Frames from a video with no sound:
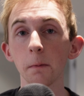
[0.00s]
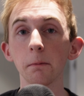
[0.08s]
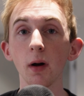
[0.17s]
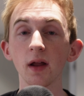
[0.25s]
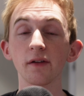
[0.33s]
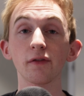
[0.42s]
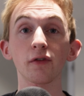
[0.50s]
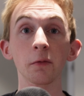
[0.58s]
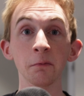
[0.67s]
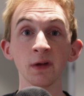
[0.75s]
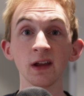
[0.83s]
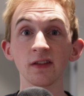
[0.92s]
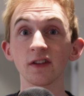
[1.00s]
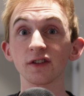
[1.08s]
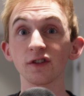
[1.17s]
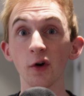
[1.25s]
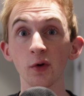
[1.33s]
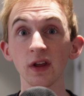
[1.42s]
But for me, the
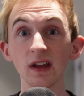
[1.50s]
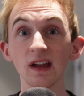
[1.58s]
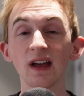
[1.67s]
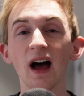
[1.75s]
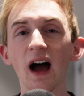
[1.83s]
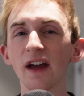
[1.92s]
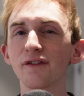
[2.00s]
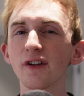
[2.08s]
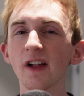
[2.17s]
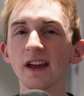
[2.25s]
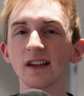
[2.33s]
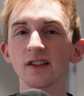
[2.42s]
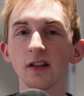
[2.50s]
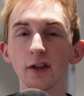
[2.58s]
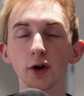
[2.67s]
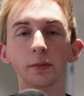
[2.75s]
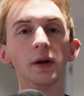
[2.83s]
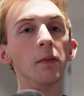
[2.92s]
Sony, I feel like is a
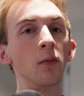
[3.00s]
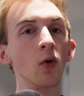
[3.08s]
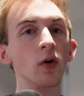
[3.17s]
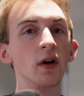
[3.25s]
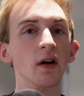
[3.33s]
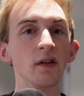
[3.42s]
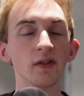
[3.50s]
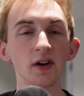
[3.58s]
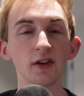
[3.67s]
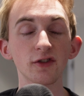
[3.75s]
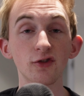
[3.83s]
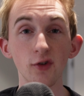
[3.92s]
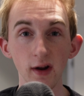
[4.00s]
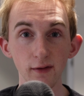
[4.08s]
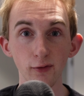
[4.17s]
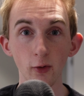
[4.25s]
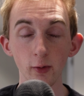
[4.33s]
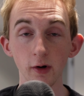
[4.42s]
little bit more of a
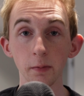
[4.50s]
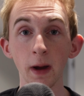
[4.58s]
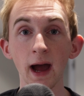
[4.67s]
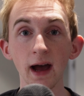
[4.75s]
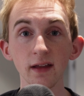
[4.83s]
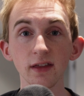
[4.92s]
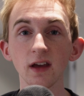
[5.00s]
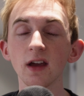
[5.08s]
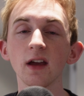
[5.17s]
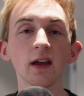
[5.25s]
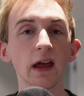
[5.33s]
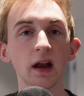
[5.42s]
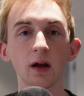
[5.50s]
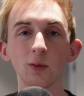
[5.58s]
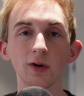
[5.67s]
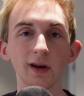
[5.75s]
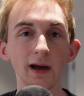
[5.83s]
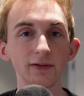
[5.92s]
straightforward path, and I
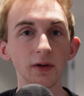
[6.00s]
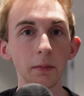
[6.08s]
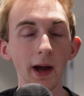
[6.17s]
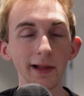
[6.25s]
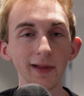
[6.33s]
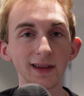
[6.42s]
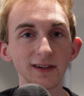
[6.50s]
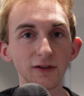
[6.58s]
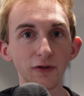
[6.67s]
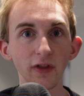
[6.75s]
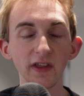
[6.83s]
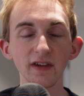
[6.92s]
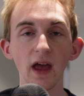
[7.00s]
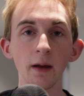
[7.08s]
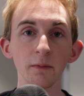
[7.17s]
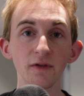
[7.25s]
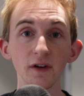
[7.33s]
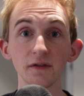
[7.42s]
wouldn't have to buy lenses for the
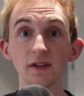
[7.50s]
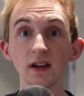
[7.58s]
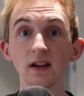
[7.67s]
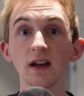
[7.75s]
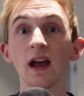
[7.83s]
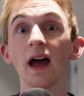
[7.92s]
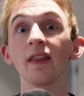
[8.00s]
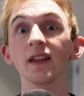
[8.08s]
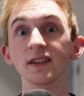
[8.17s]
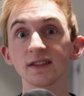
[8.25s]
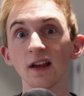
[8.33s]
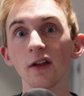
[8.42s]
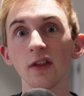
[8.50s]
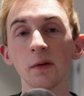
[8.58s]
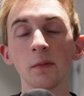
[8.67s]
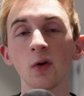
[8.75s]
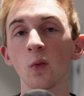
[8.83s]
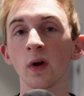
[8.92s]
M50 and then sell
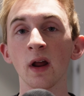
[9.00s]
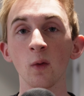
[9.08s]
them when I